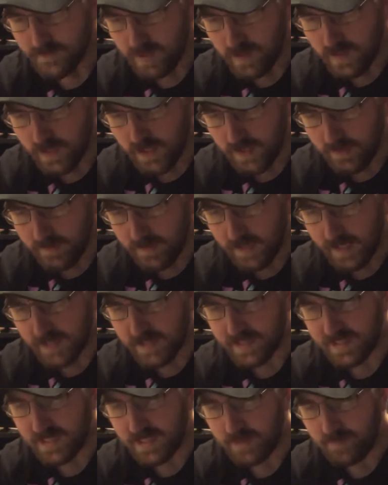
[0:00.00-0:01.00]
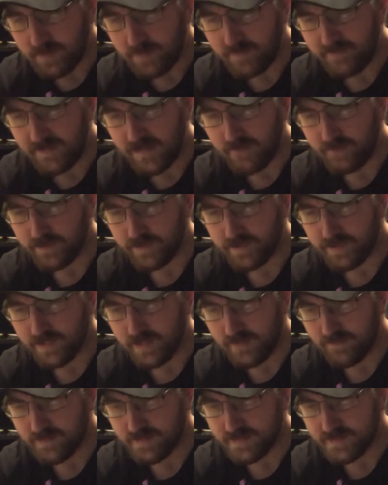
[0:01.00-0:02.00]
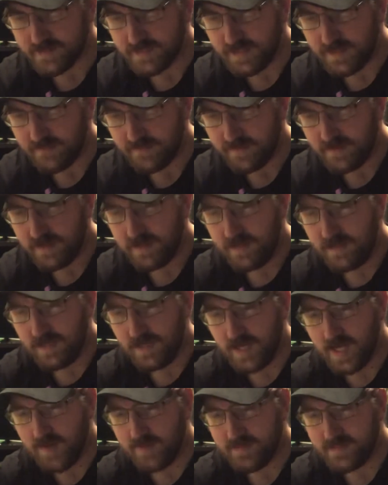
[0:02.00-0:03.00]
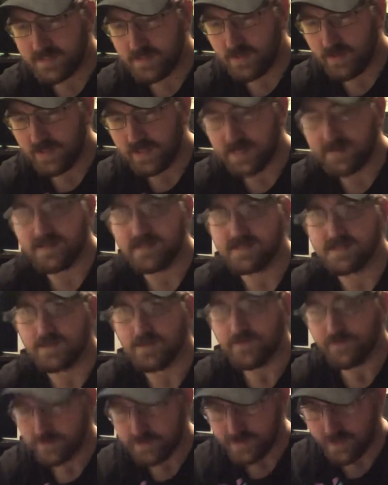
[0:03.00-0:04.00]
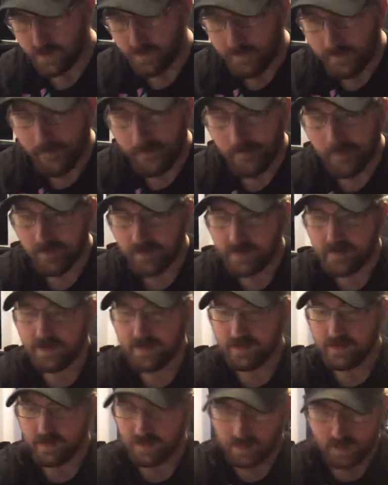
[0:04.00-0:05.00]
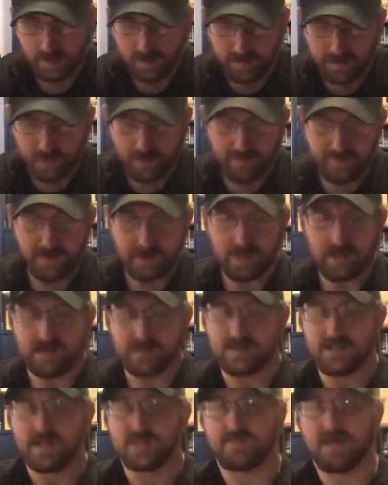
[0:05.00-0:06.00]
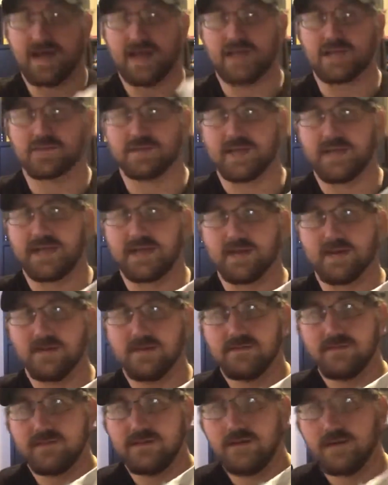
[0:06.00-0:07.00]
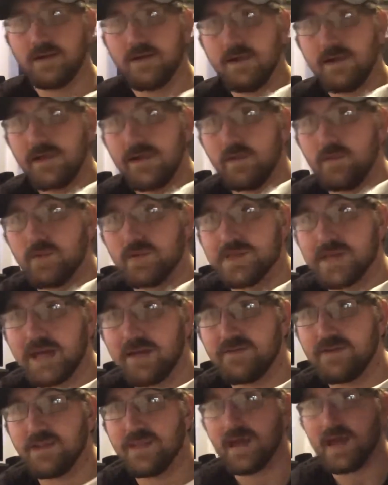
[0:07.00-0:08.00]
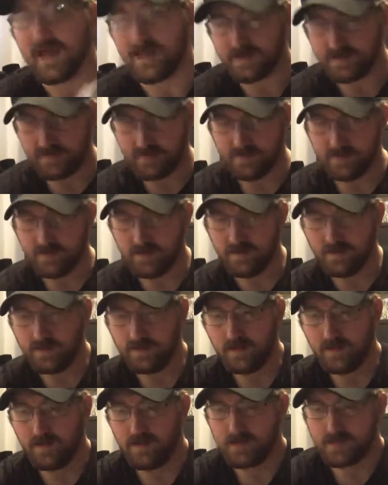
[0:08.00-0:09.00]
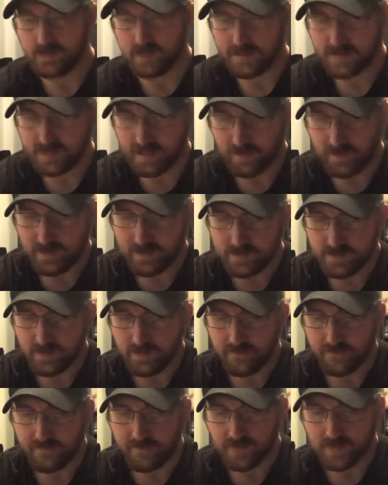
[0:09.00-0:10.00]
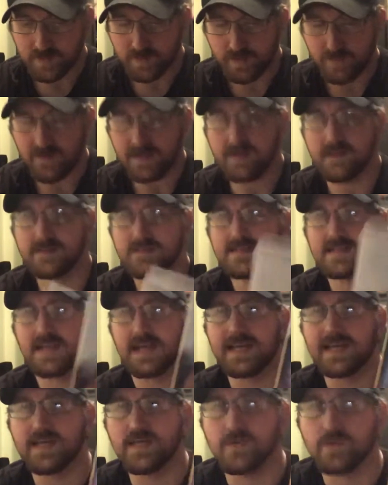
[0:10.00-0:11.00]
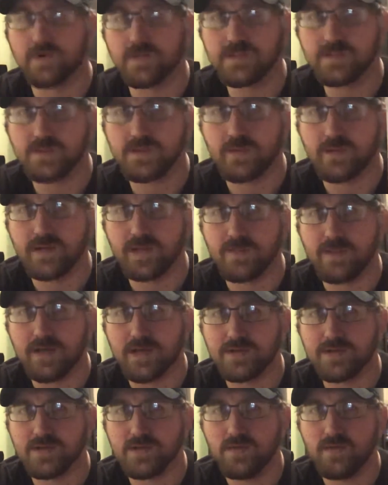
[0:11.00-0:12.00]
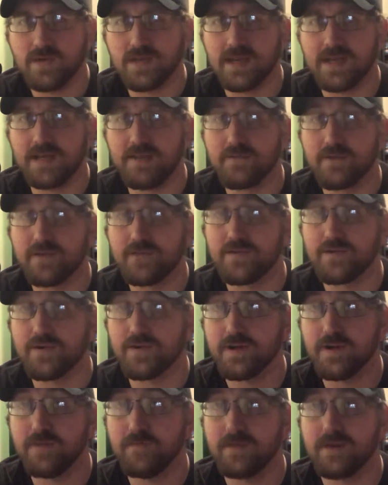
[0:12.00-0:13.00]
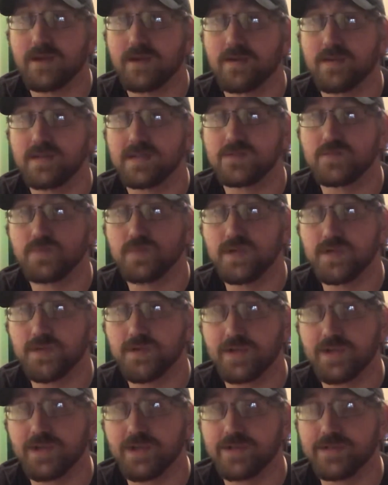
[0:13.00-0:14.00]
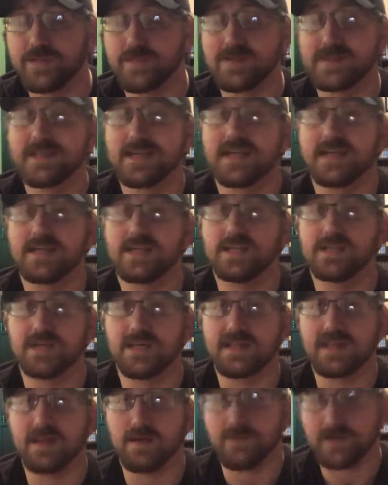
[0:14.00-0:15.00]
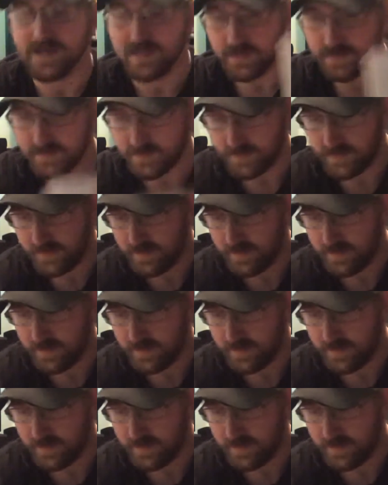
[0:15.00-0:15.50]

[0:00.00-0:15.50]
I keep them if they have really good covers and stuff. And so I got these sent over. So another thing is this package right here, and we'll dive into that. So let's get right into it. The first movie, Sliding Doors with Gwyneth Paltrow, one I never even heard of, but I heard it's really, really good. So I'm excited to check that one out.